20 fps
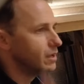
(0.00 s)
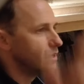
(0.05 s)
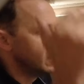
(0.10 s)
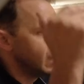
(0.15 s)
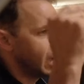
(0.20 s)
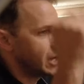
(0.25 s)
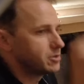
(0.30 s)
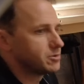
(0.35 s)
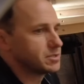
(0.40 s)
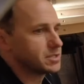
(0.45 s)

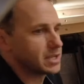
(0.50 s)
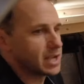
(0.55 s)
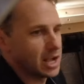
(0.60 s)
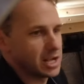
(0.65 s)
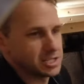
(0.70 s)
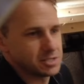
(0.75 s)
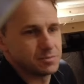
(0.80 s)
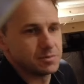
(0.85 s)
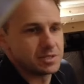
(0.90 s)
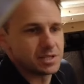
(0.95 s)
hundreds of
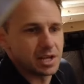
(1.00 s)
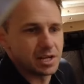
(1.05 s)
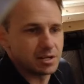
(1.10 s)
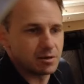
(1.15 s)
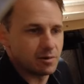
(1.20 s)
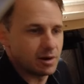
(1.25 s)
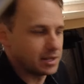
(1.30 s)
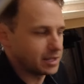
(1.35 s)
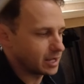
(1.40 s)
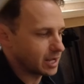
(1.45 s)
customers getting
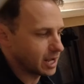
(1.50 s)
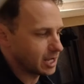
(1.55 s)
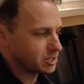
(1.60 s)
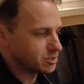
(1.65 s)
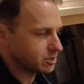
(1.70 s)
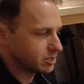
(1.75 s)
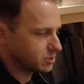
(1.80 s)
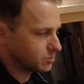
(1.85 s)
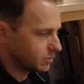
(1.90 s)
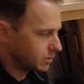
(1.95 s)
around the
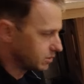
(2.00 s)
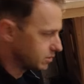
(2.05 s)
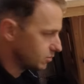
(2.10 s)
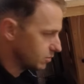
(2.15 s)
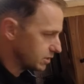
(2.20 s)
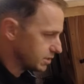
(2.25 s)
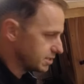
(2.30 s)
countries with with